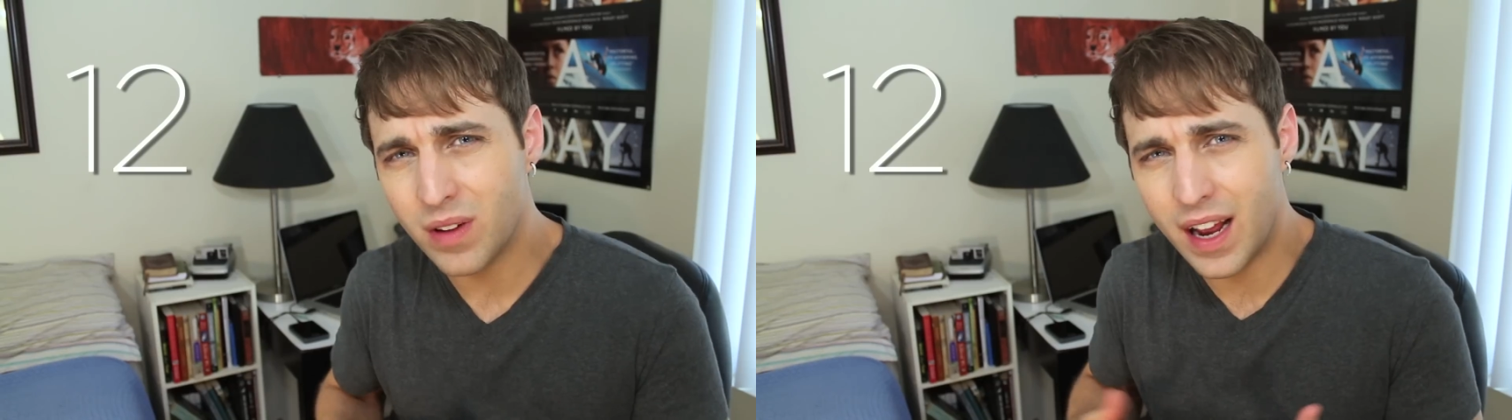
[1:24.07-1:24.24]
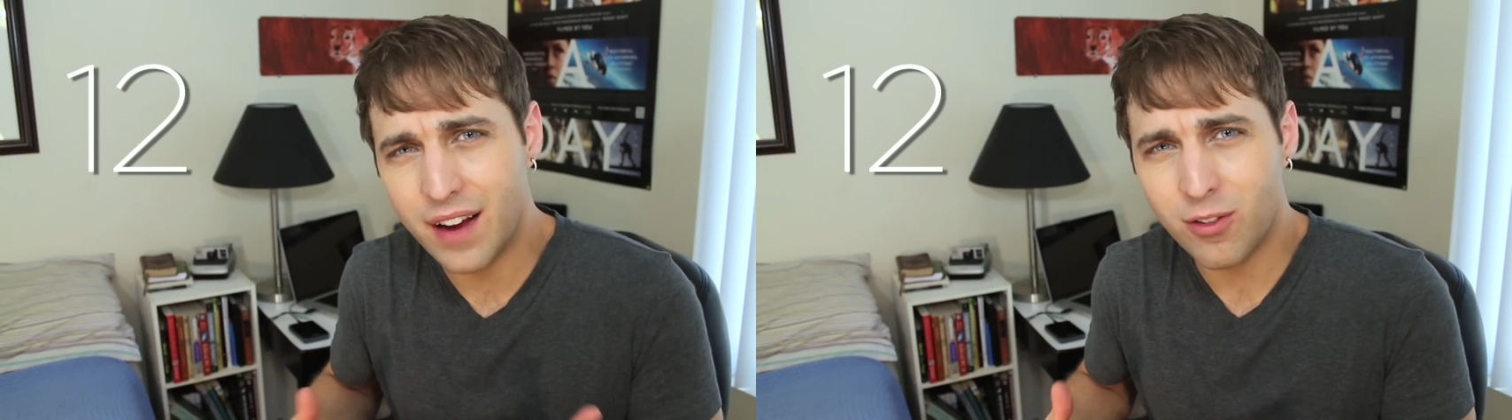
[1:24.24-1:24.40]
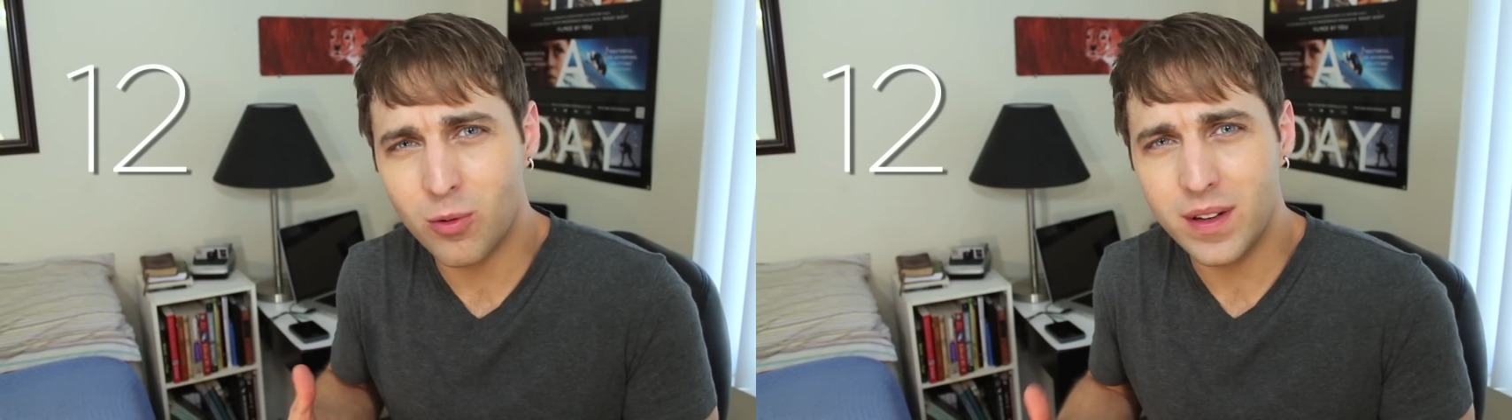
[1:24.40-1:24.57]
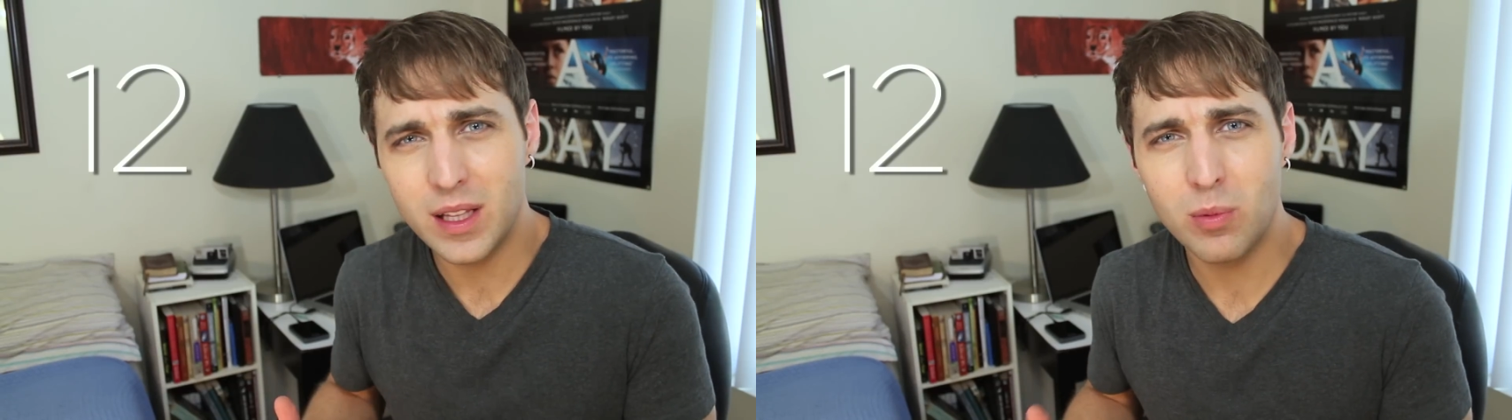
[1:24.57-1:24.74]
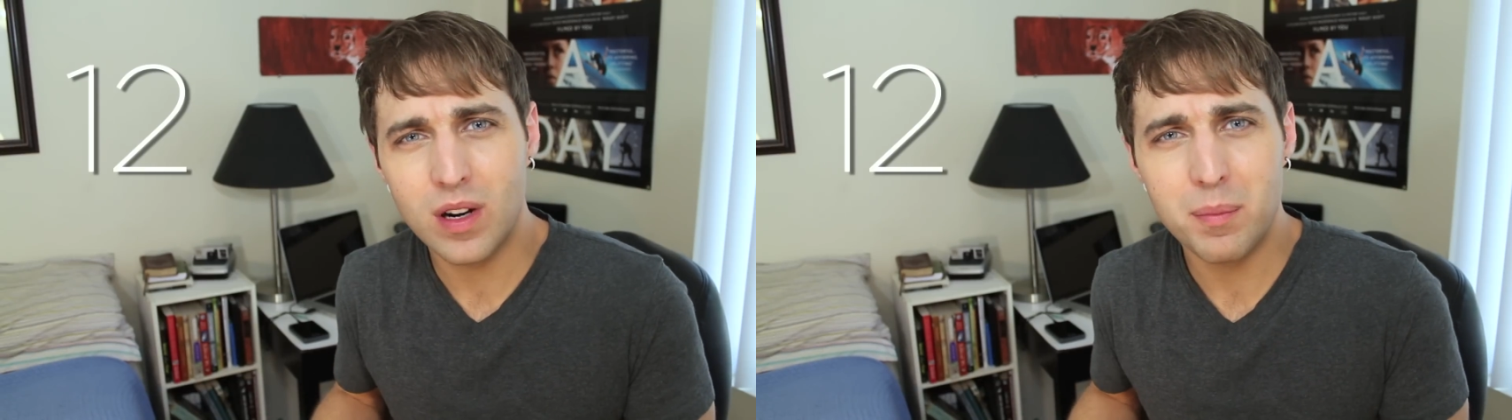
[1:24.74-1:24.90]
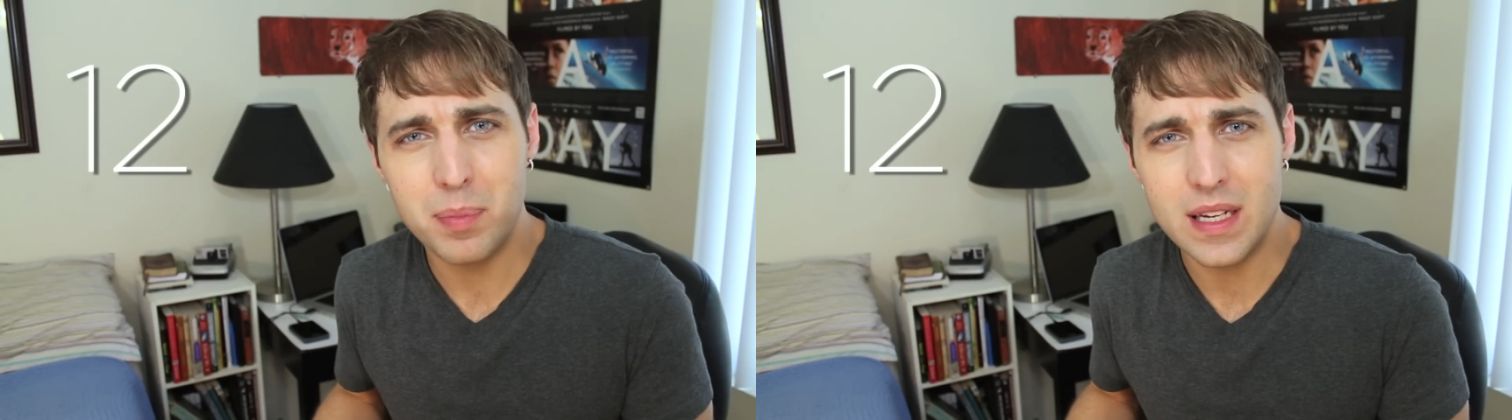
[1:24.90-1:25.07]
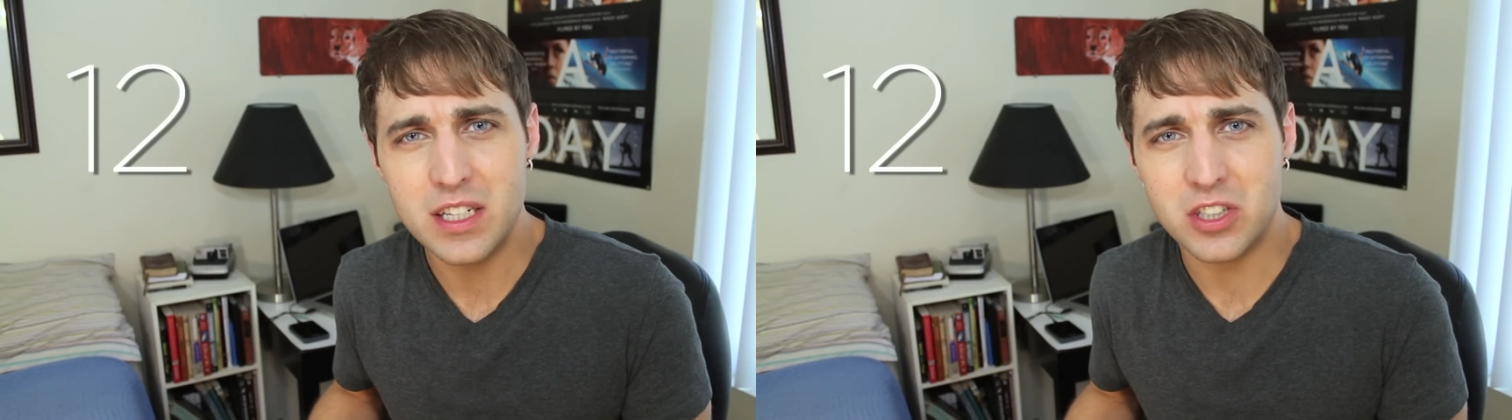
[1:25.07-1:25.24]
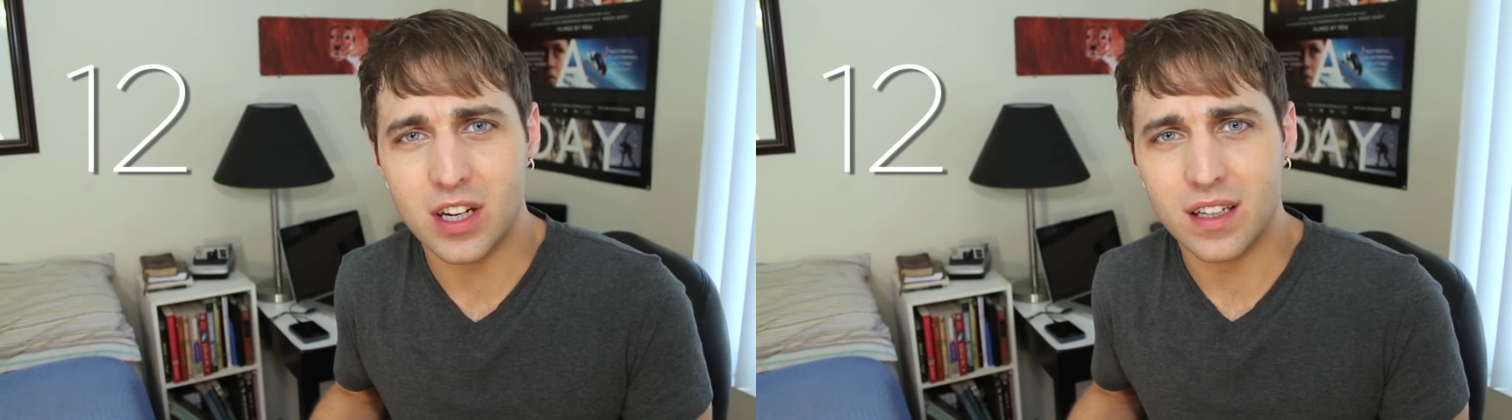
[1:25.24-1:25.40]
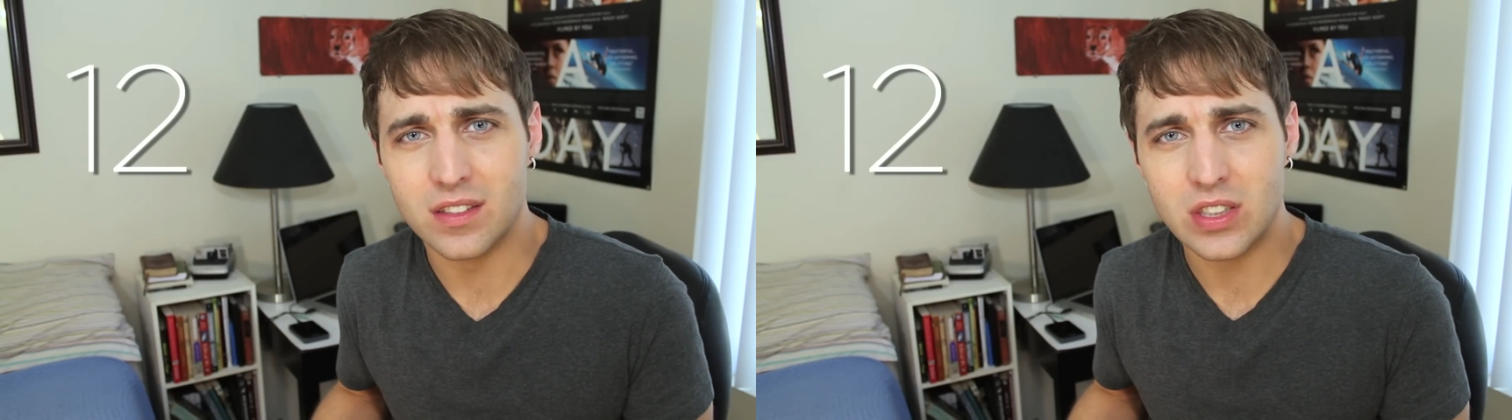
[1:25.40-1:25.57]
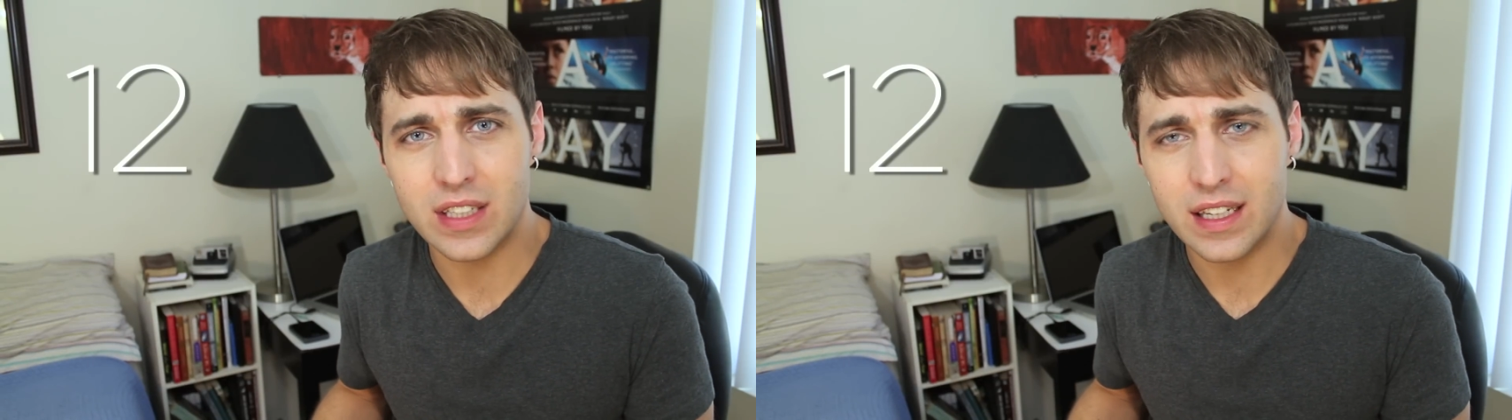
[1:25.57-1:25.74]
ever really want to be judged,